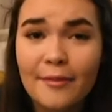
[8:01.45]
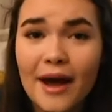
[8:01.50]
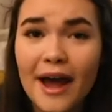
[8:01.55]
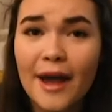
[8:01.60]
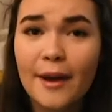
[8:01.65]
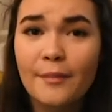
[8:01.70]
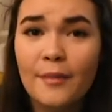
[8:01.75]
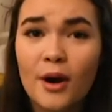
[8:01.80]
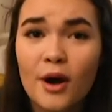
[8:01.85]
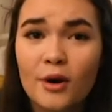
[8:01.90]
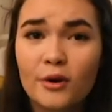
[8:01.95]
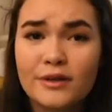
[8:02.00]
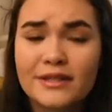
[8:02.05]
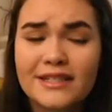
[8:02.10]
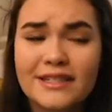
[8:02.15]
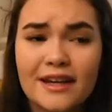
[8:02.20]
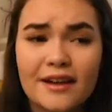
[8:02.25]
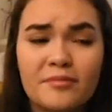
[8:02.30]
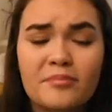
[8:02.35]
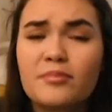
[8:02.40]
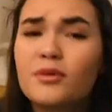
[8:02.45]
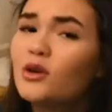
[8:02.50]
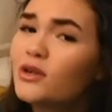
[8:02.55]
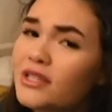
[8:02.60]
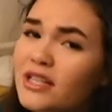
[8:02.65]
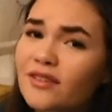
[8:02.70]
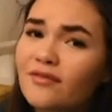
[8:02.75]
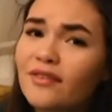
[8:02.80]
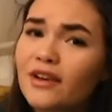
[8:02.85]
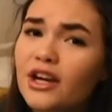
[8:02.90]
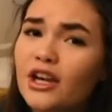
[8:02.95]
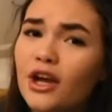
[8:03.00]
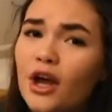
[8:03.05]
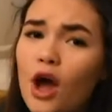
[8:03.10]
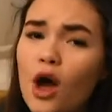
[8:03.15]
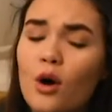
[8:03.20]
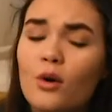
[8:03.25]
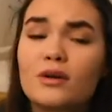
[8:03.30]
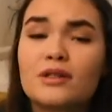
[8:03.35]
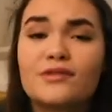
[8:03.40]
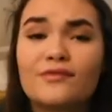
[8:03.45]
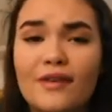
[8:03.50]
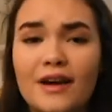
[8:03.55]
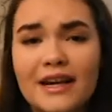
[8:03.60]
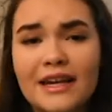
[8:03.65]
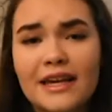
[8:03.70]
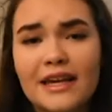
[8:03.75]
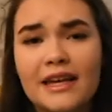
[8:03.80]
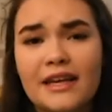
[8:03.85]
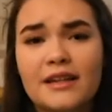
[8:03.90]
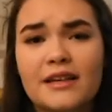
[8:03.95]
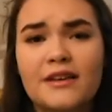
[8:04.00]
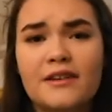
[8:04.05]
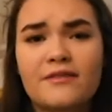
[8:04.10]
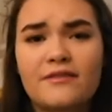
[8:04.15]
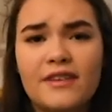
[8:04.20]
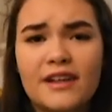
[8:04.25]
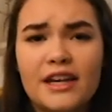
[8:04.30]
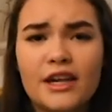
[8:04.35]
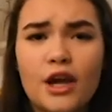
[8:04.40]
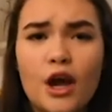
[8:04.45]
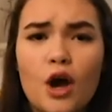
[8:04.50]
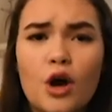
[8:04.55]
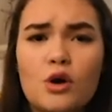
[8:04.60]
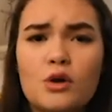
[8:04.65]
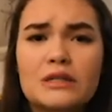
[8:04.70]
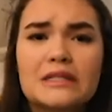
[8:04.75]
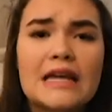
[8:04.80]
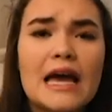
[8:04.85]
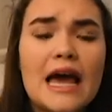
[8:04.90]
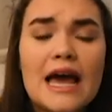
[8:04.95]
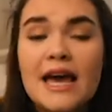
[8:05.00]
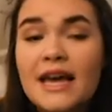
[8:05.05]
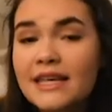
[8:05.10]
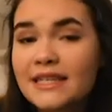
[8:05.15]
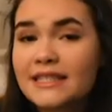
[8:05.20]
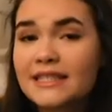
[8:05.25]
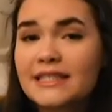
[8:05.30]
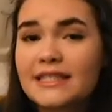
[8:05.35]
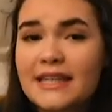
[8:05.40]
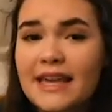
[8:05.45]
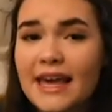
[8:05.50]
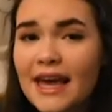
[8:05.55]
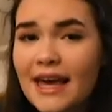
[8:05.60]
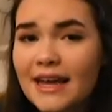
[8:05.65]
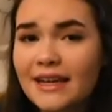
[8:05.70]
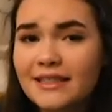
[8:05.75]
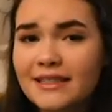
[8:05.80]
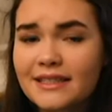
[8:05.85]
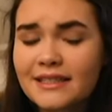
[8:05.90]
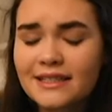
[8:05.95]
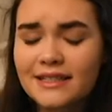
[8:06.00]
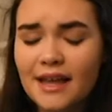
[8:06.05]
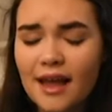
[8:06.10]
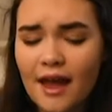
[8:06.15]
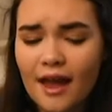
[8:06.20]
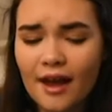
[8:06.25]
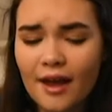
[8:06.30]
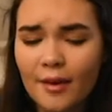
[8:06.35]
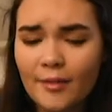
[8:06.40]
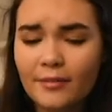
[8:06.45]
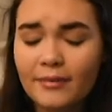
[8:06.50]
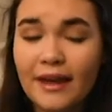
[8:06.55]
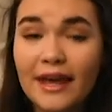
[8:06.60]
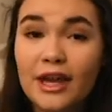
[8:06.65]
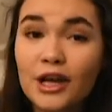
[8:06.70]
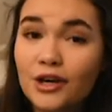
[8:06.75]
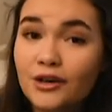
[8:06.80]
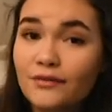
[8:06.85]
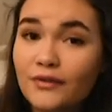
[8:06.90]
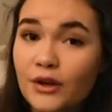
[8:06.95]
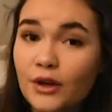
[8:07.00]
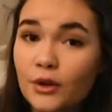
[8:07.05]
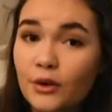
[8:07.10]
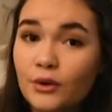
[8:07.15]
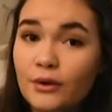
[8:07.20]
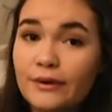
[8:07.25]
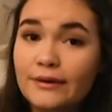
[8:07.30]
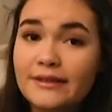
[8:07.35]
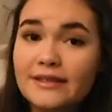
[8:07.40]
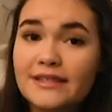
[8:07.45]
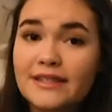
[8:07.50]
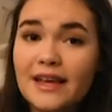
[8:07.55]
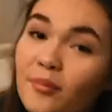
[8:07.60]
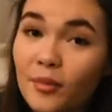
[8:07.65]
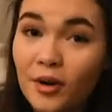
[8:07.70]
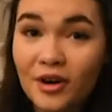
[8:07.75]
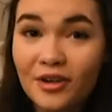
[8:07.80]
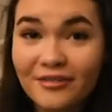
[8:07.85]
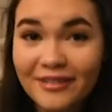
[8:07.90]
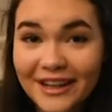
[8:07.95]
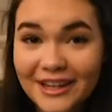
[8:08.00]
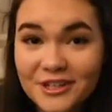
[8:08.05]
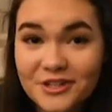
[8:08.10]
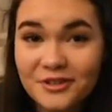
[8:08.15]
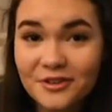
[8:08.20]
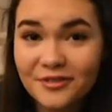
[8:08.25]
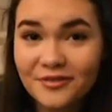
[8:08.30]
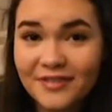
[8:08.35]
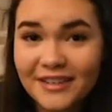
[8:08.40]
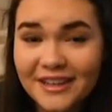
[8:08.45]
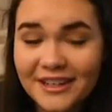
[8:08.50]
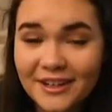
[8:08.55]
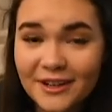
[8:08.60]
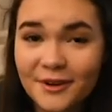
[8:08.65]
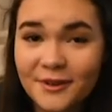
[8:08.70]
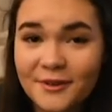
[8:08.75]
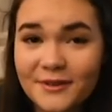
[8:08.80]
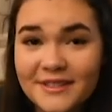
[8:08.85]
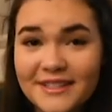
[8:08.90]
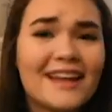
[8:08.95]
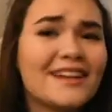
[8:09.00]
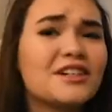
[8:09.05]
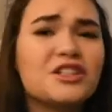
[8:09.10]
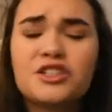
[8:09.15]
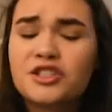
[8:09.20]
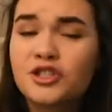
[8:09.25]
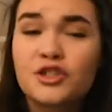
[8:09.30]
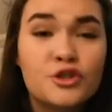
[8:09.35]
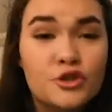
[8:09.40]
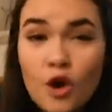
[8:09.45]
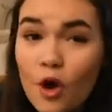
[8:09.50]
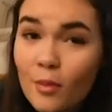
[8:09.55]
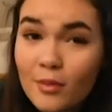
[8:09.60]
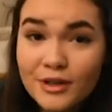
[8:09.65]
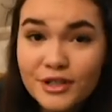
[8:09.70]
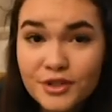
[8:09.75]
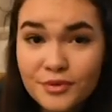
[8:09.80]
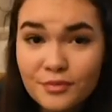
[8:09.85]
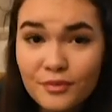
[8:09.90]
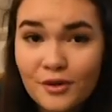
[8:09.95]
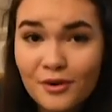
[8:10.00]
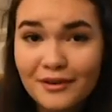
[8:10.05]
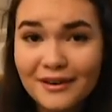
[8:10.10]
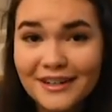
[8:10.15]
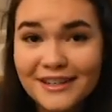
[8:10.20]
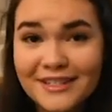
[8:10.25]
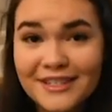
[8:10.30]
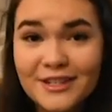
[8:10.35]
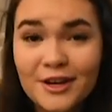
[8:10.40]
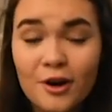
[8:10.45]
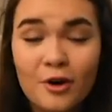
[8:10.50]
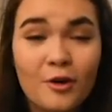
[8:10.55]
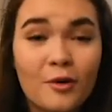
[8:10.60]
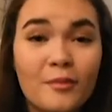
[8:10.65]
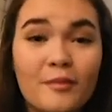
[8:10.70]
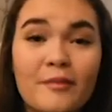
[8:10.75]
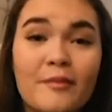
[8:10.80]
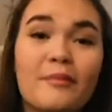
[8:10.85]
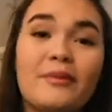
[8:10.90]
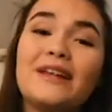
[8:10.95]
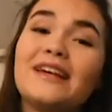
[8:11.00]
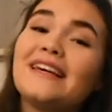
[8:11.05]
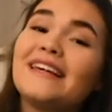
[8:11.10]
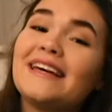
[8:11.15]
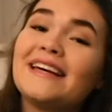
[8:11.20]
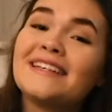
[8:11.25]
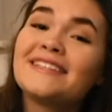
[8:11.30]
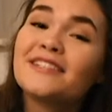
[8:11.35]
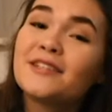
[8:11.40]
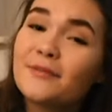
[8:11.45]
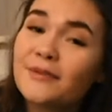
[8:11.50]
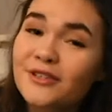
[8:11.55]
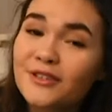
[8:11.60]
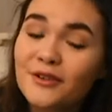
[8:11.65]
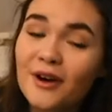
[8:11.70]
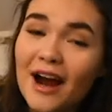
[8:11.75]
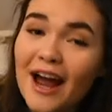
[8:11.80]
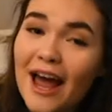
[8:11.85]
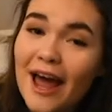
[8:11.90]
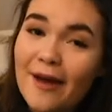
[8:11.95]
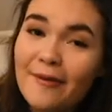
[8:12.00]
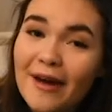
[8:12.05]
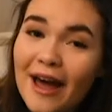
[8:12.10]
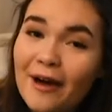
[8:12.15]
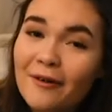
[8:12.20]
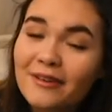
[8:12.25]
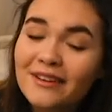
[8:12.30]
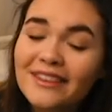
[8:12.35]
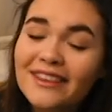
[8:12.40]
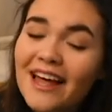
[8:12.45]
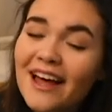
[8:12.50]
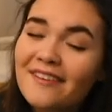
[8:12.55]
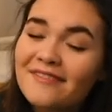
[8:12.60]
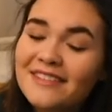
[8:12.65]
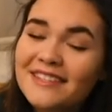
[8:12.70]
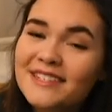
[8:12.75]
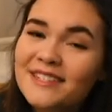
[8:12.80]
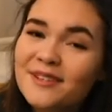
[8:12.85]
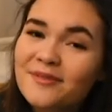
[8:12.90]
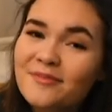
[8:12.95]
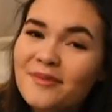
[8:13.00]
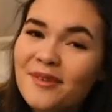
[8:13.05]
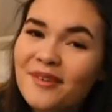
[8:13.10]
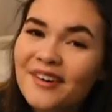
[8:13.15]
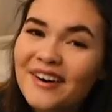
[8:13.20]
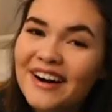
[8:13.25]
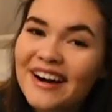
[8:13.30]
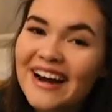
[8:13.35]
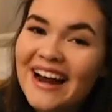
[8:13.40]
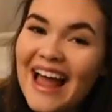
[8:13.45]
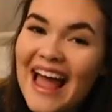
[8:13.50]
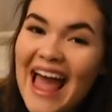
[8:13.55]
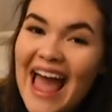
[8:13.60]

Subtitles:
I post music videos, funny videos, skits, interviews, motivational videos, and so much more. So please subscribe. I would love the support.